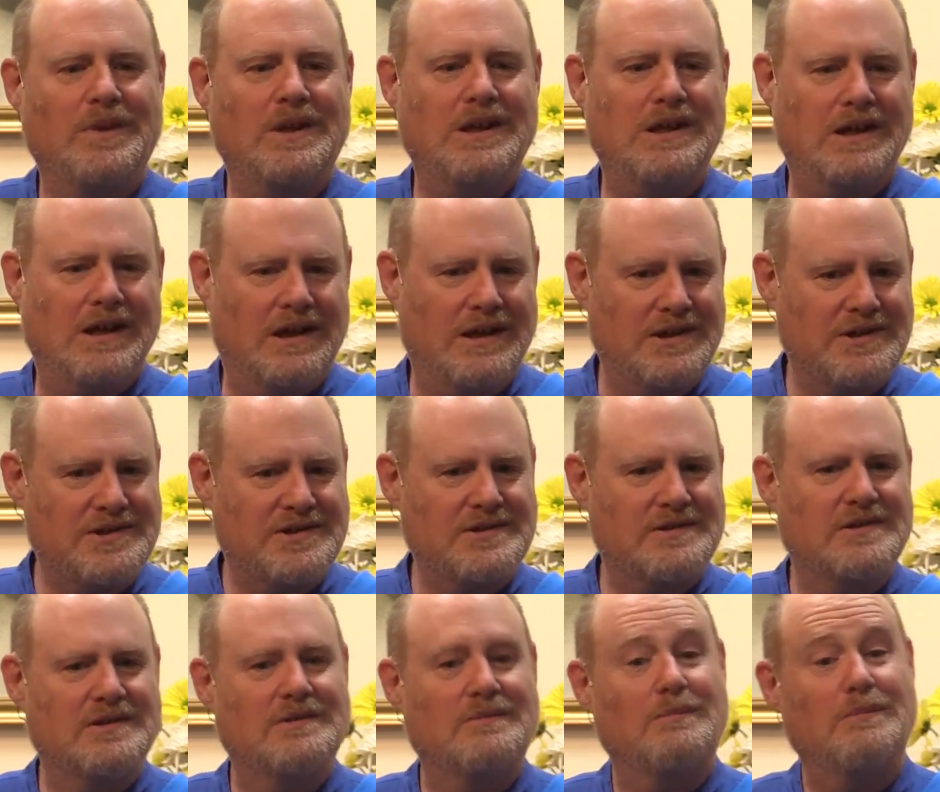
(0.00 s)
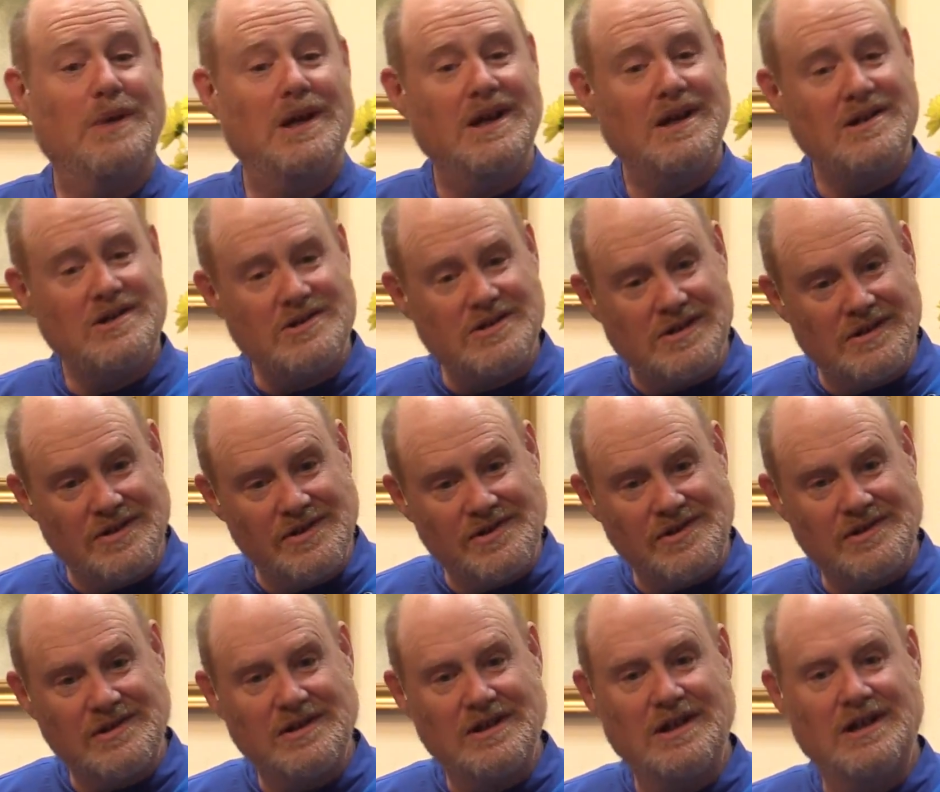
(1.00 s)
yes,
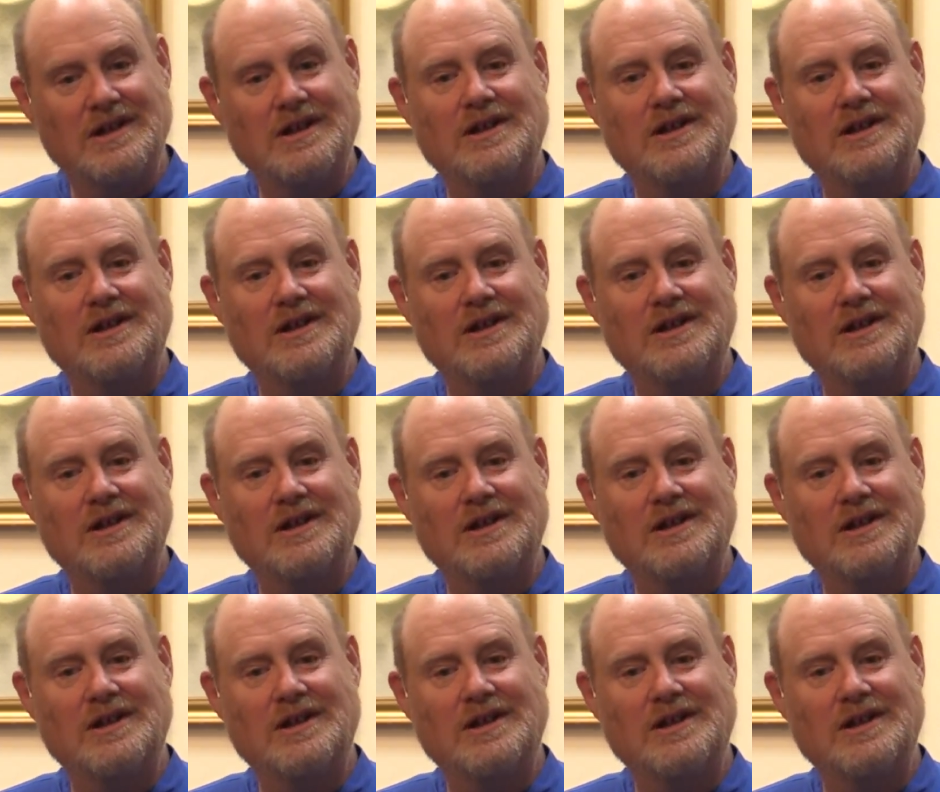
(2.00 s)
patience